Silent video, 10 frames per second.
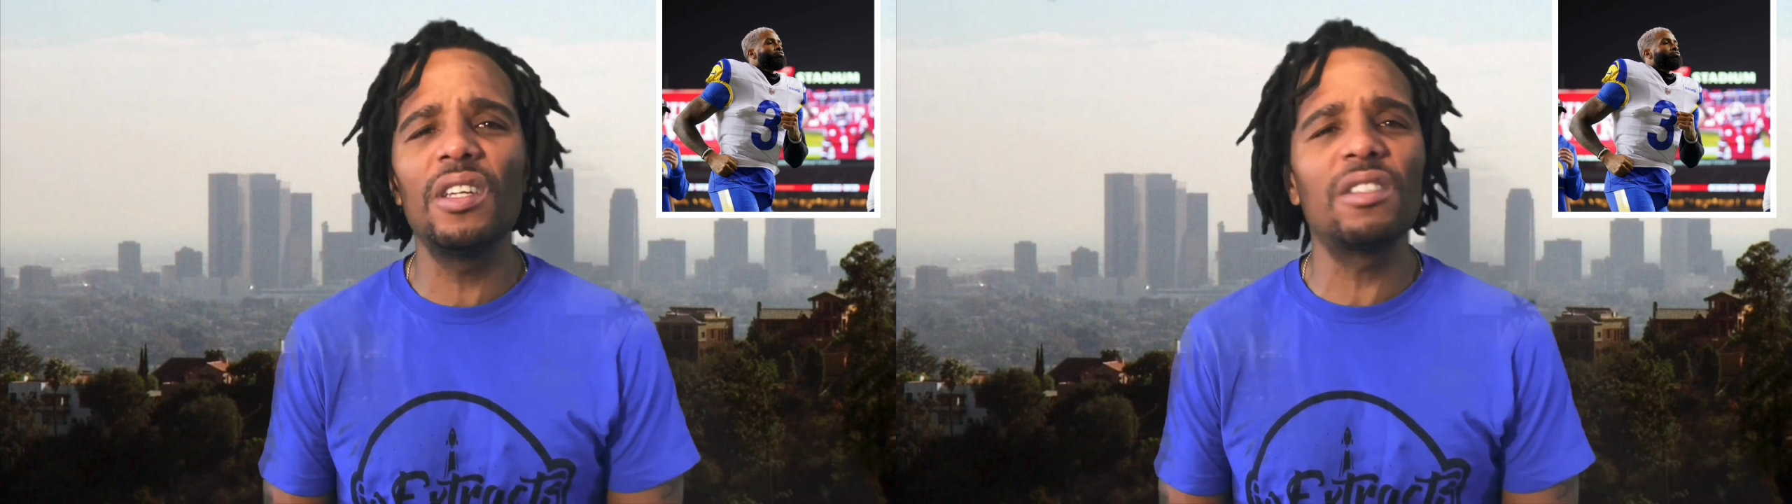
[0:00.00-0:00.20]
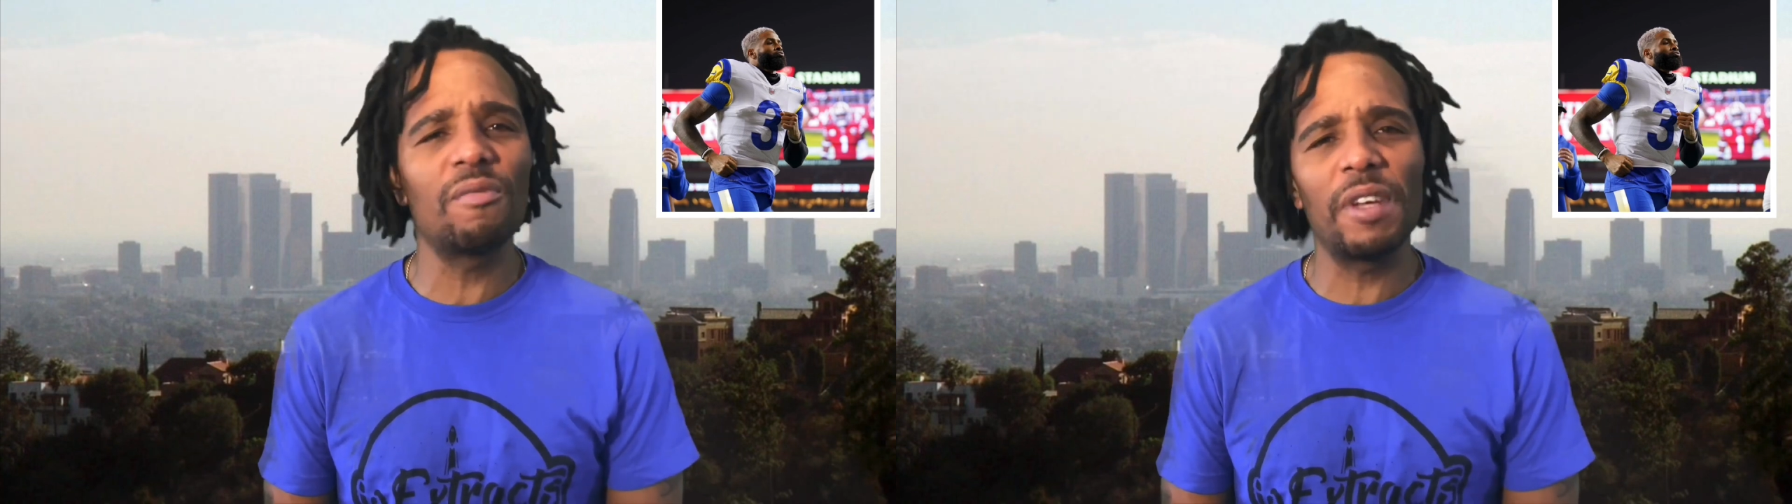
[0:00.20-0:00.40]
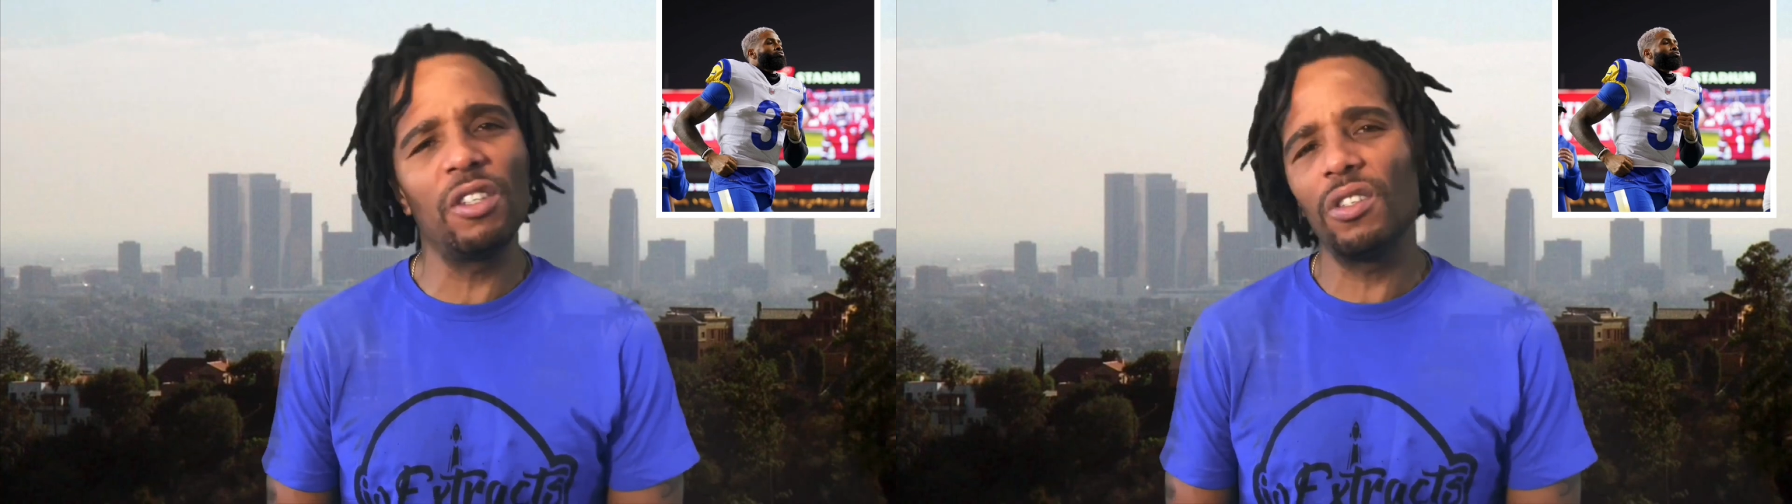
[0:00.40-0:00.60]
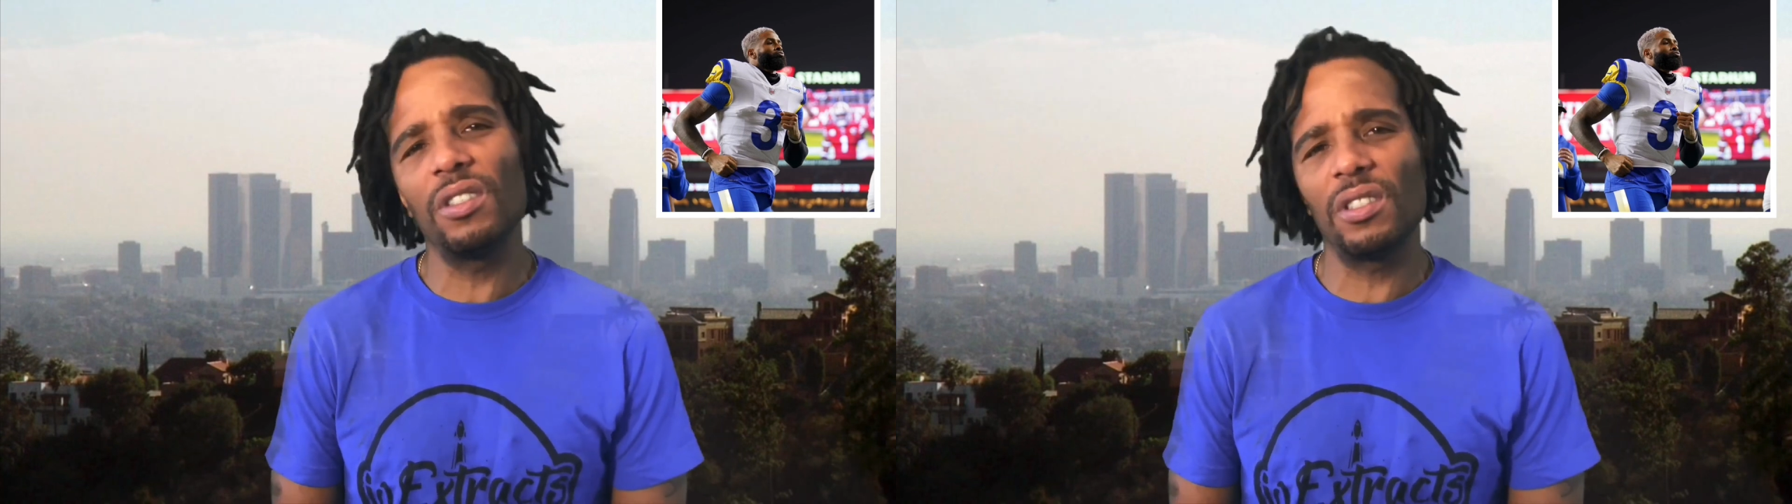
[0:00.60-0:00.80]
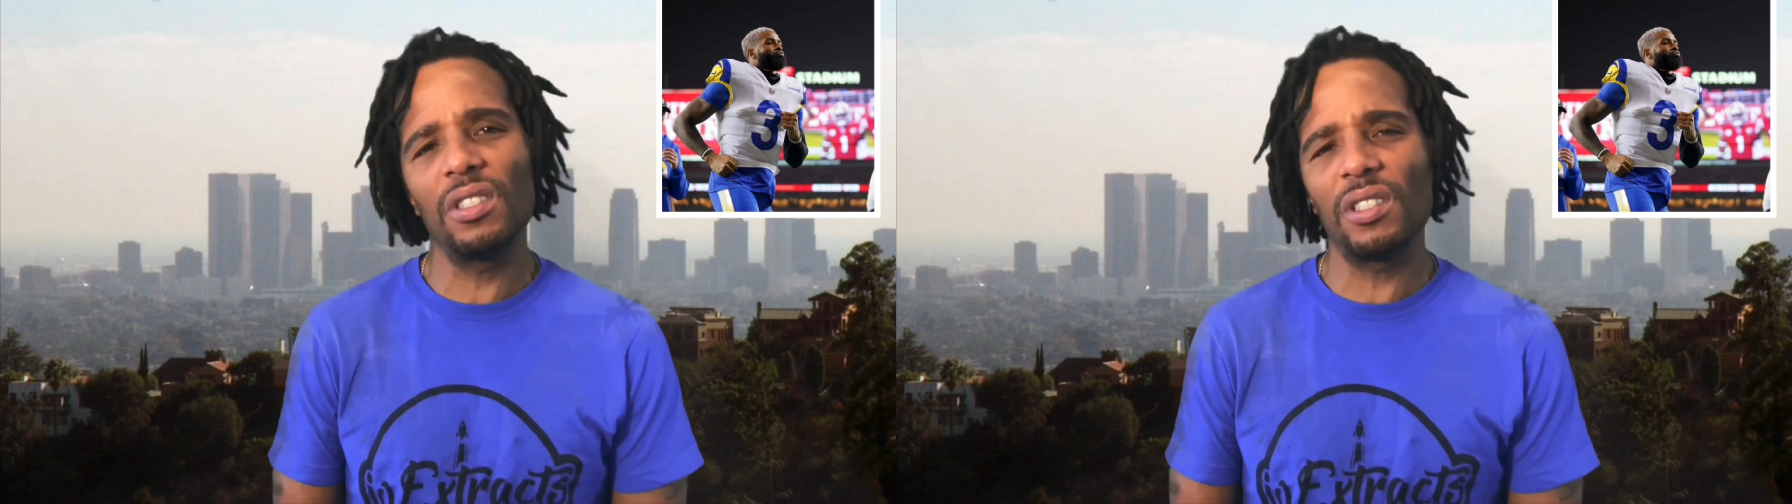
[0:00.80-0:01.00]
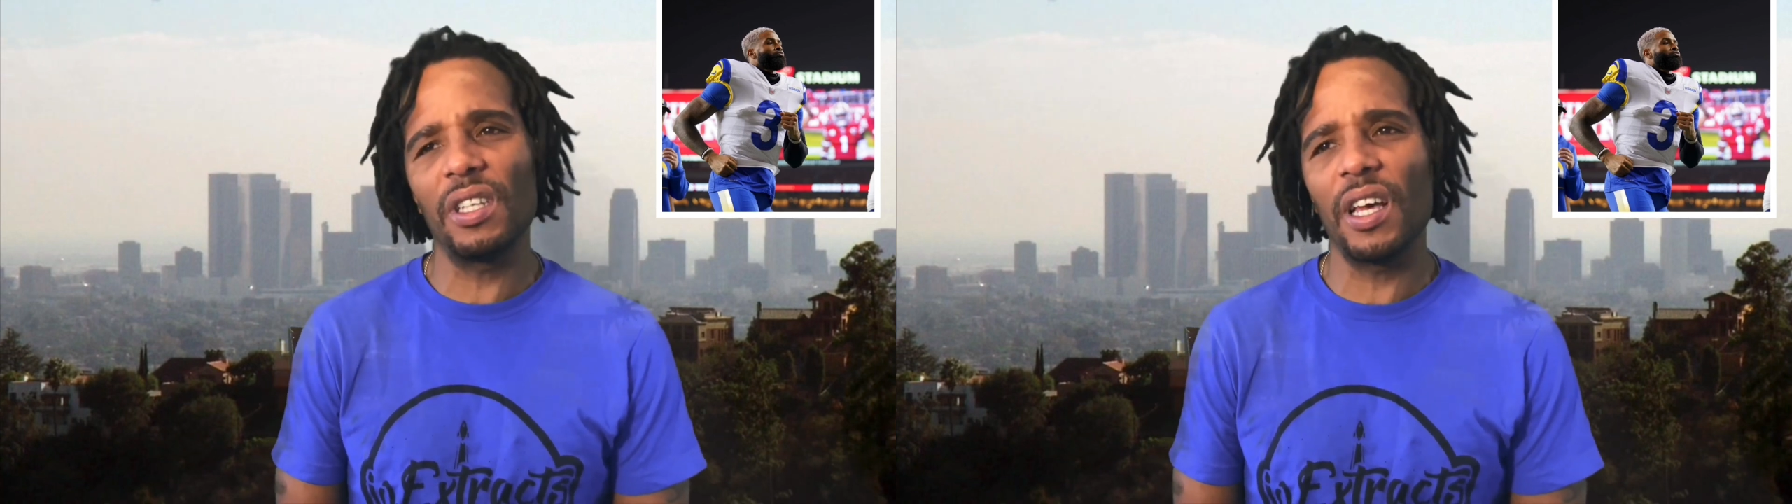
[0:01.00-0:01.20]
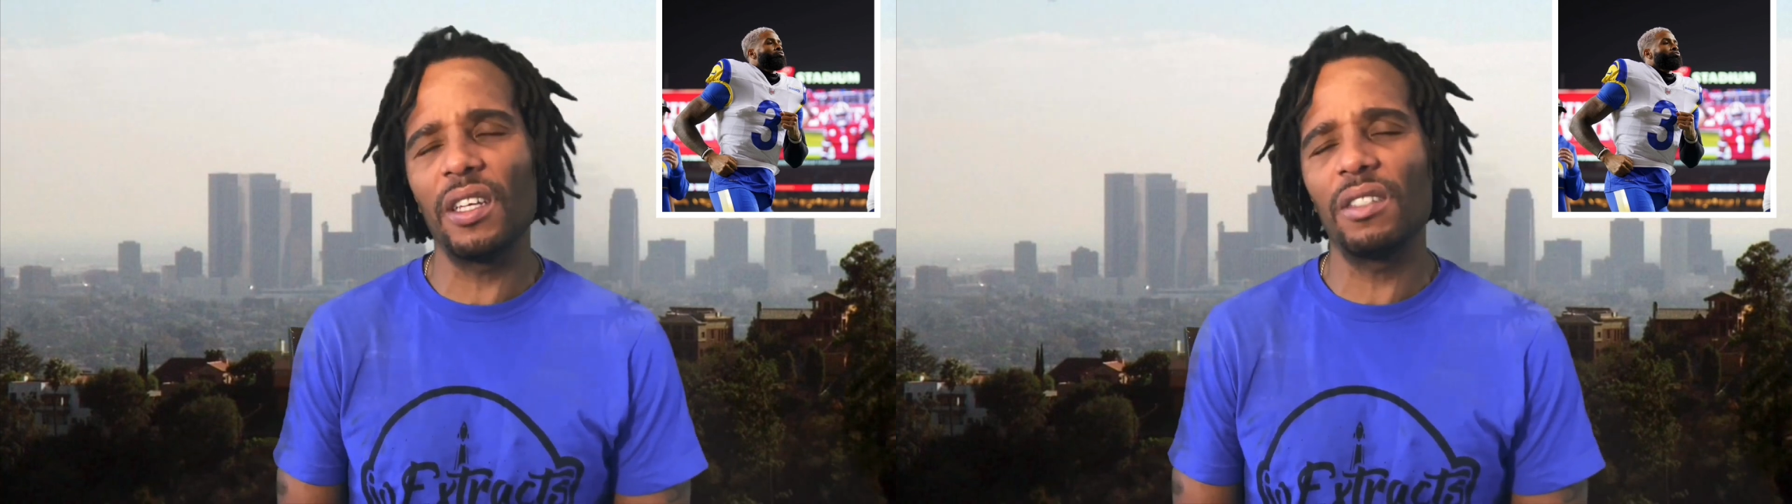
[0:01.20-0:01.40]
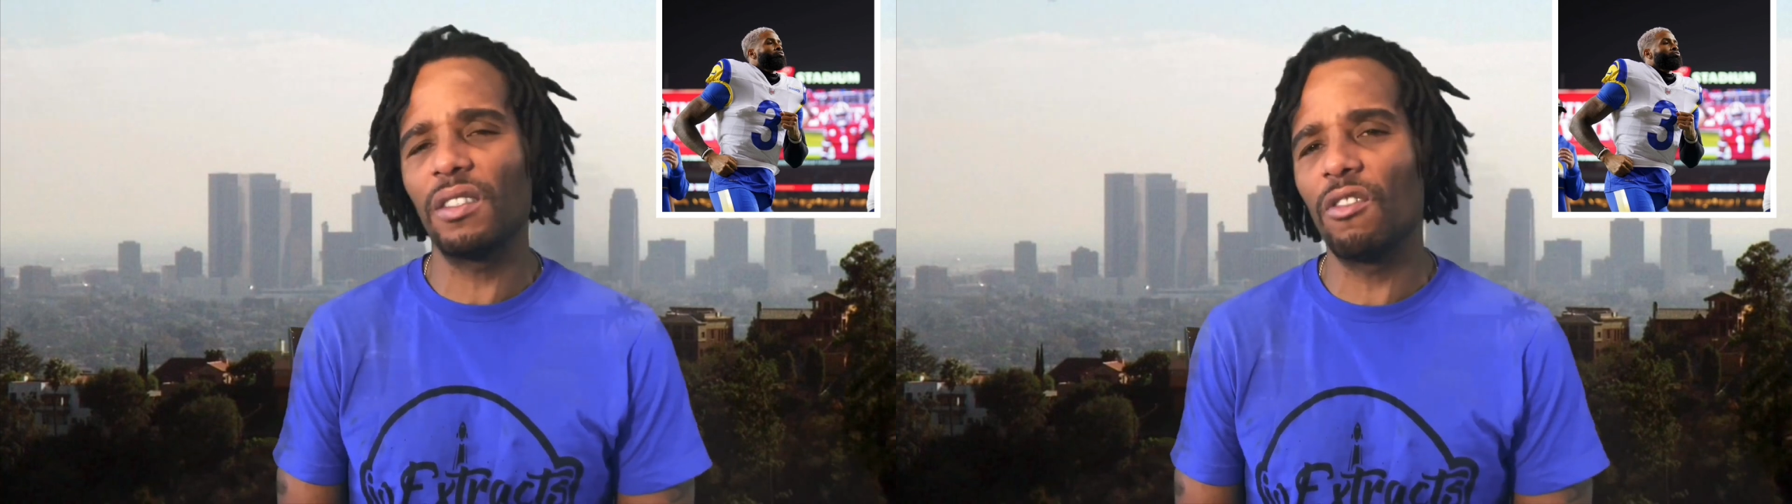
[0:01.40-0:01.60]
or something they do in
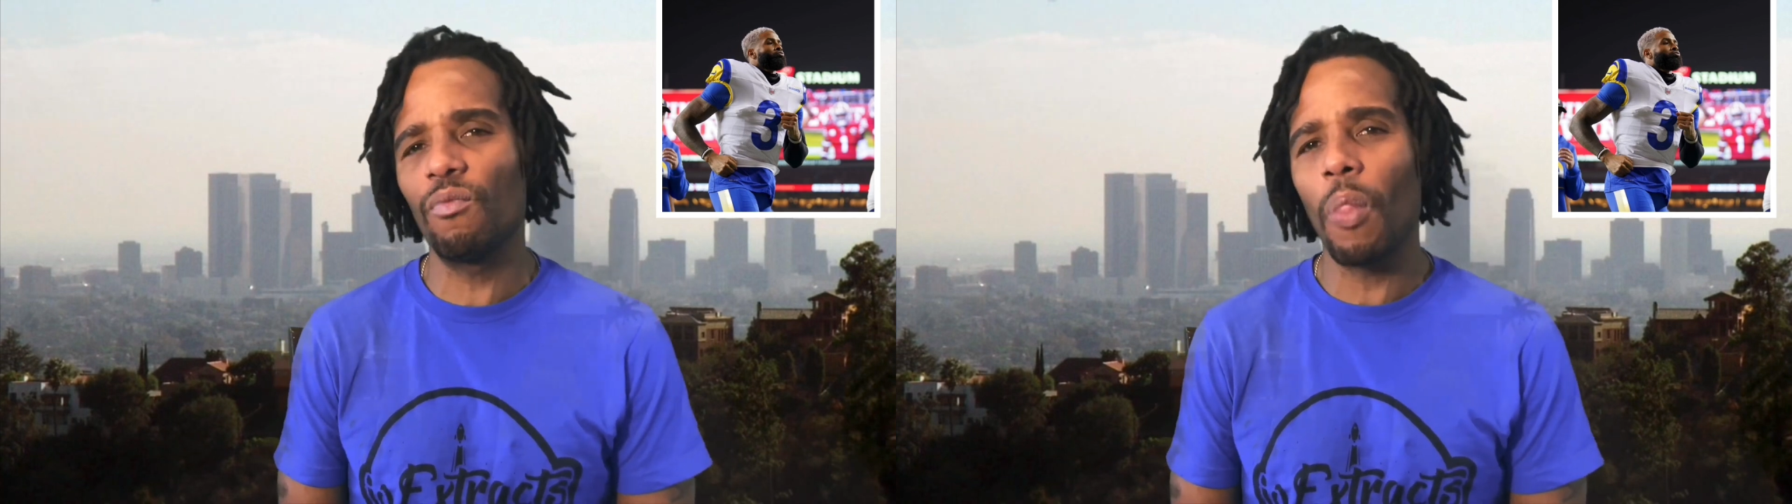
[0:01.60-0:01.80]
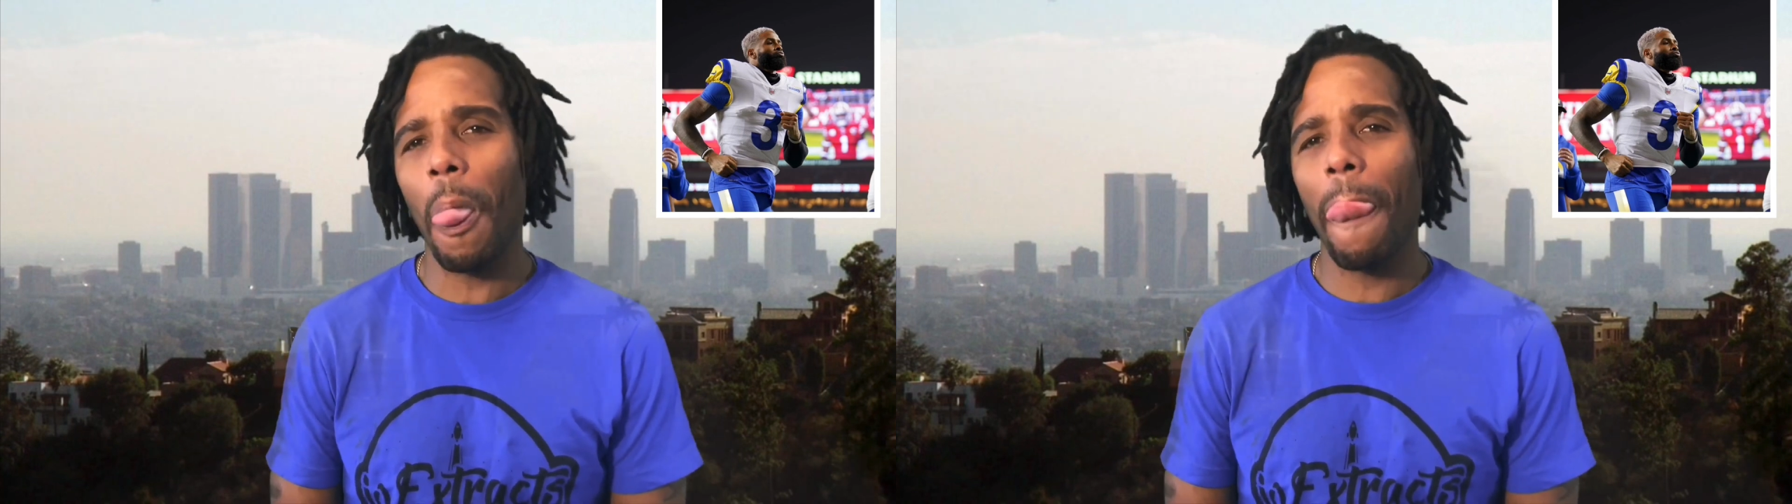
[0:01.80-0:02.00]
Cincinnati or something.